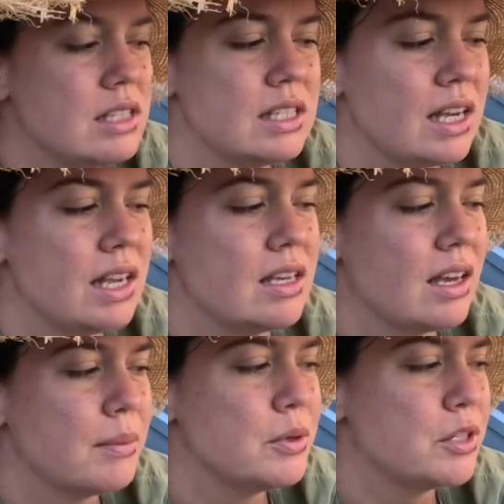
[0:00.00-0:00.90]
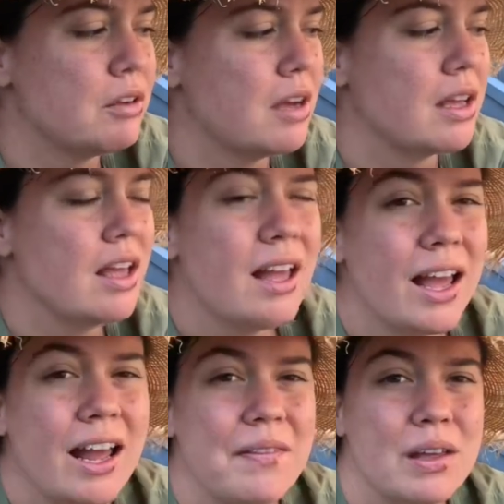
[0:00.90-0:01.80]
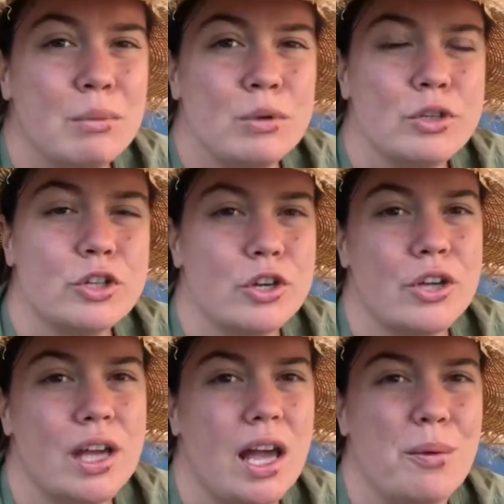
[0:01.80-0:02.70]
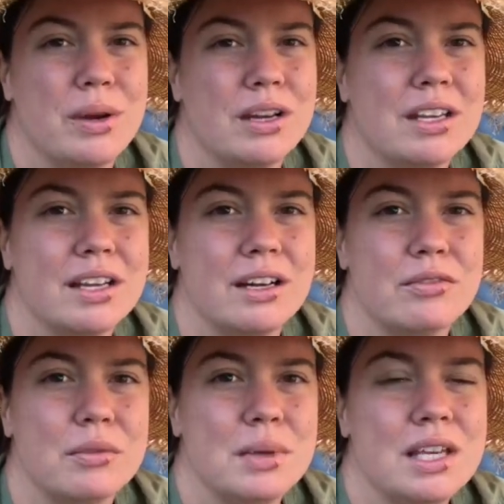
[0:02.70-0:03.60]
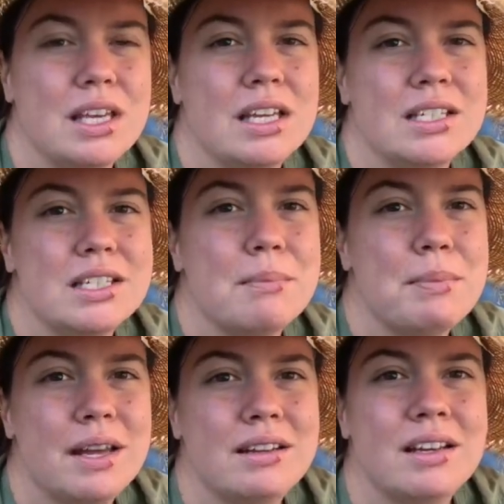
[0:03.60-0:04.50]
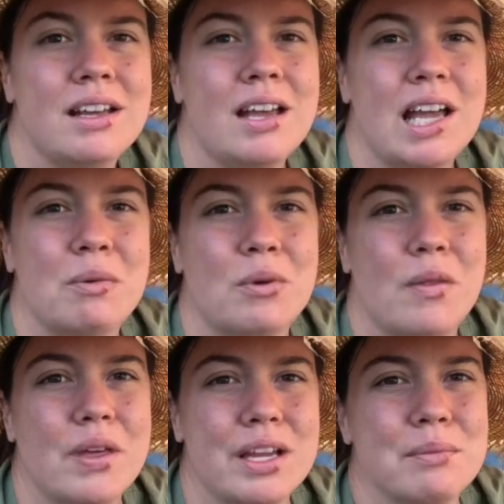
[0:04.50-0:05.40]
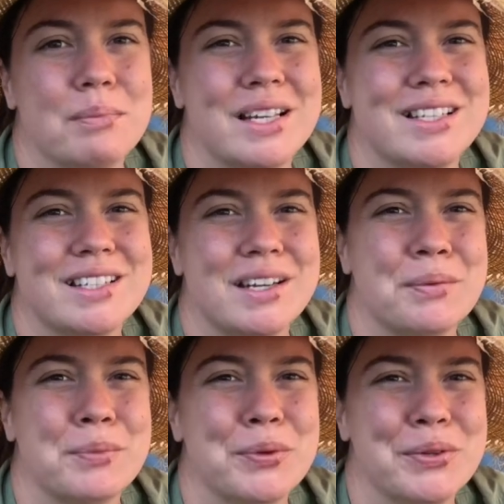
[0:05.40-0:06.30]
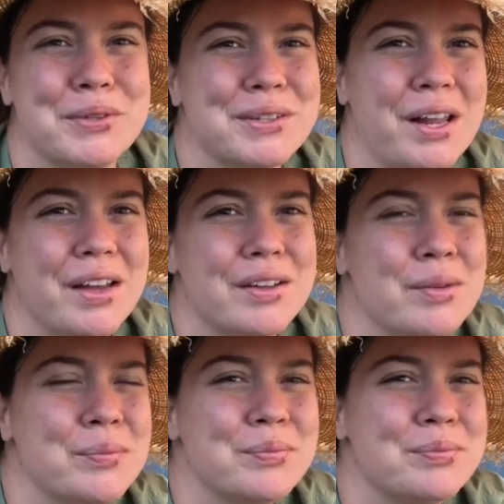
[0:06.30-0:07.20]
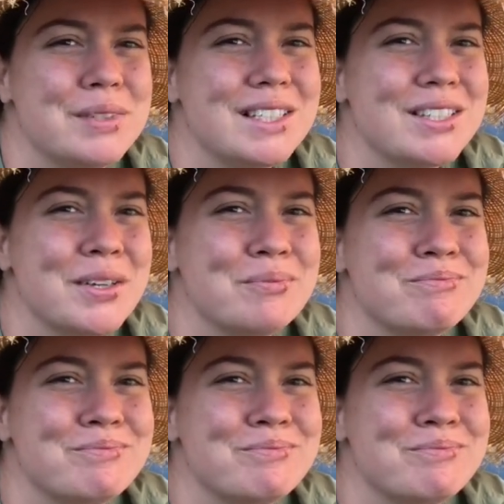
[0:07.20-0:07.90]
the stake, cable tying, and then we'll show you how we're going to get it from here into the bed and what the in-bed setup will look like. Let's go.